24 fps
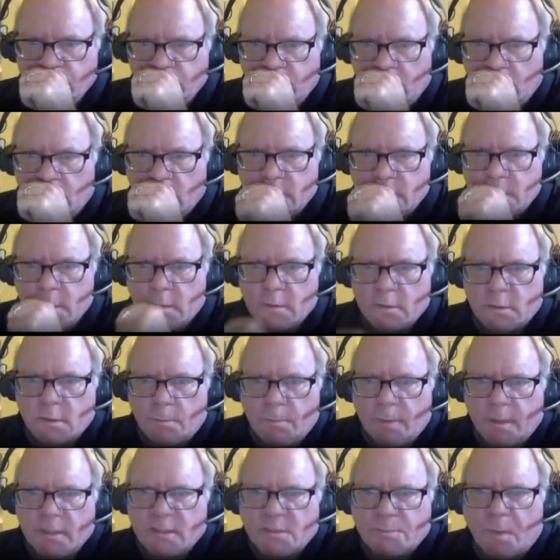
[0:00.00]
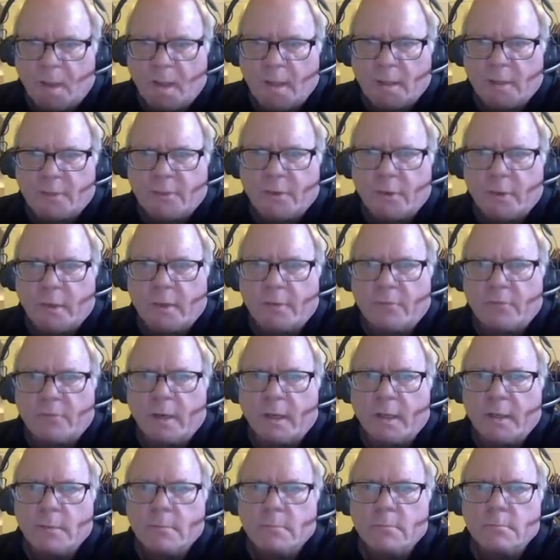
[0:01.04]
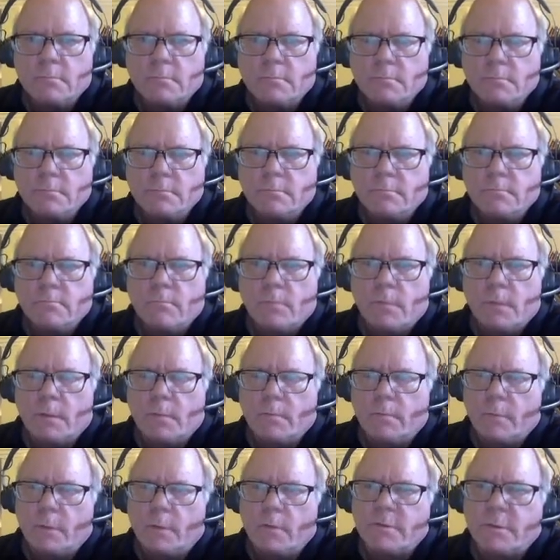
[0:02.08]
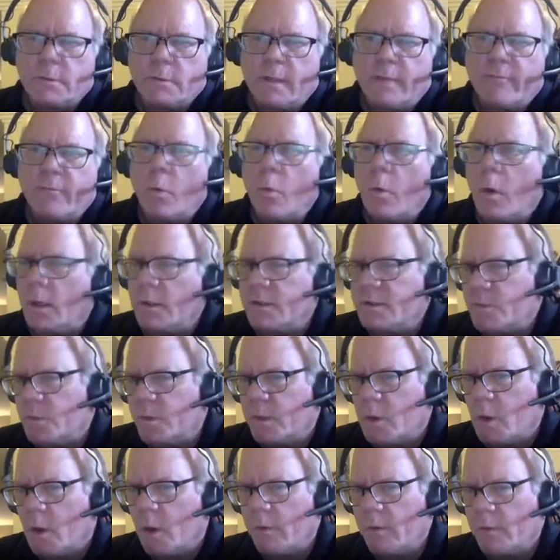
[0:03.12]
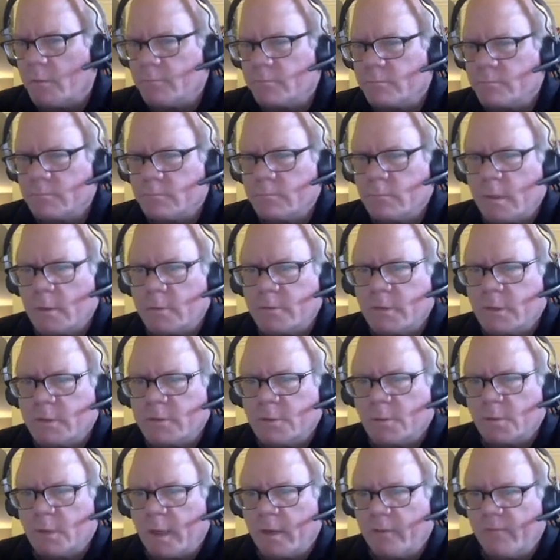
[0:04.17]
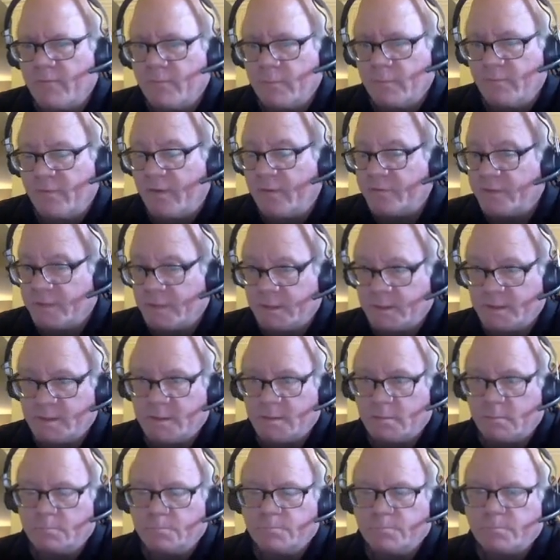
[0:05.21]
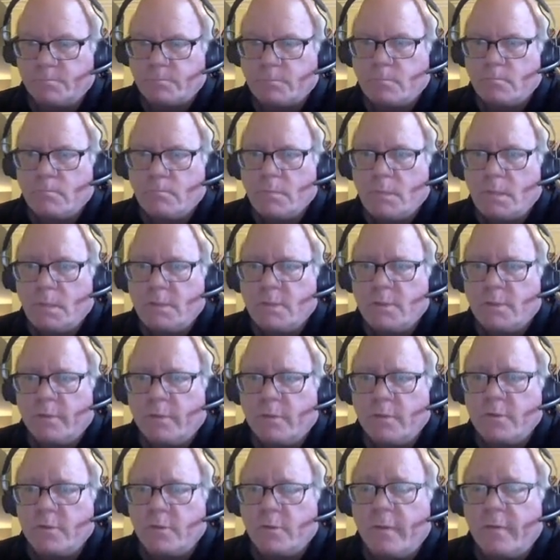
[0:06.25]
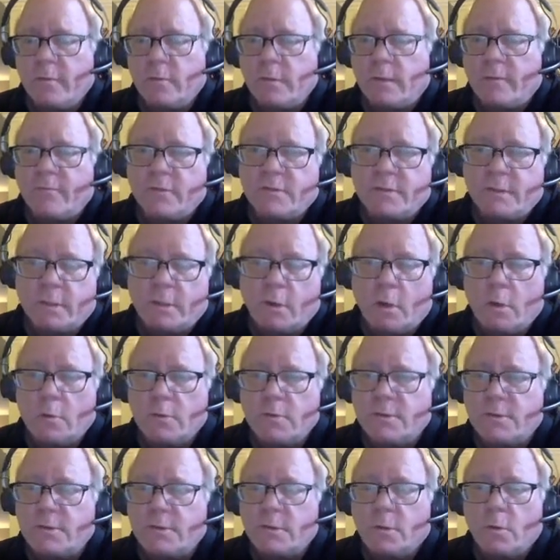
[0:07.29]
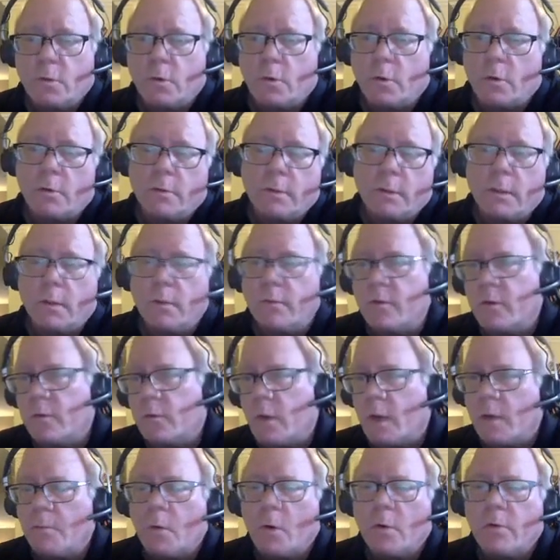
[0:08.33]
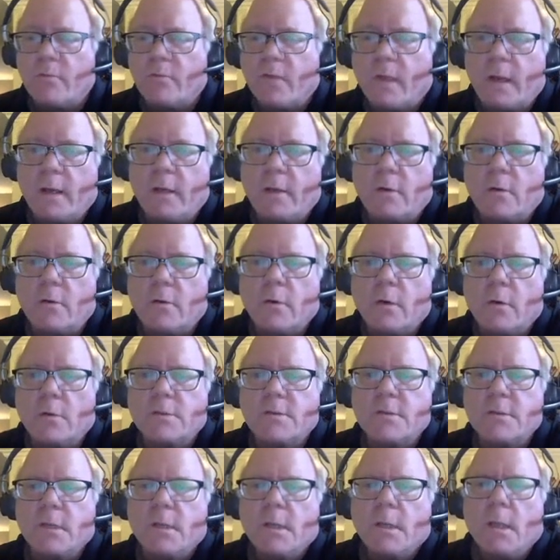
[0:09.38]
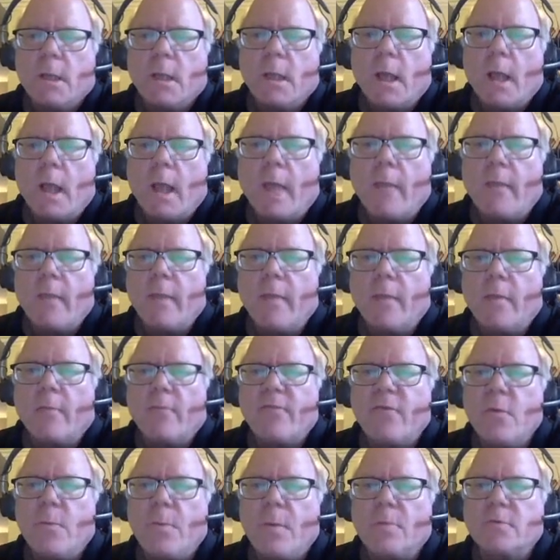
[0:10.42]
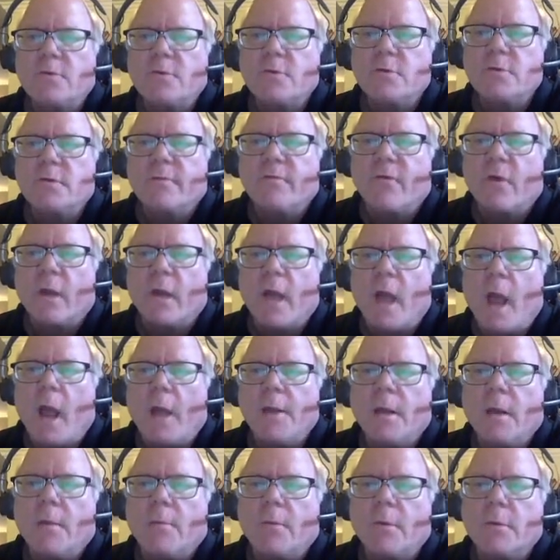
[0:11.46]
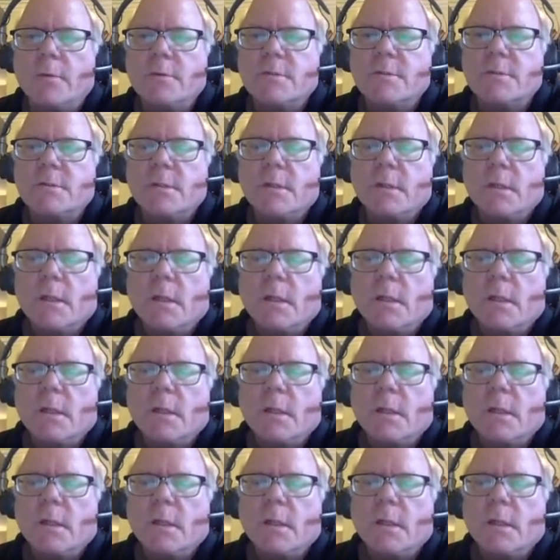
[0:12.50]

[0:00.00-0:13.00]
You can see there's a big spike at 33. Those are level 1s, we call them. There's also a lot of 50s. So those are either level 0s or, they're not motivated or who knows. And then there are a few people choosing very high numbers,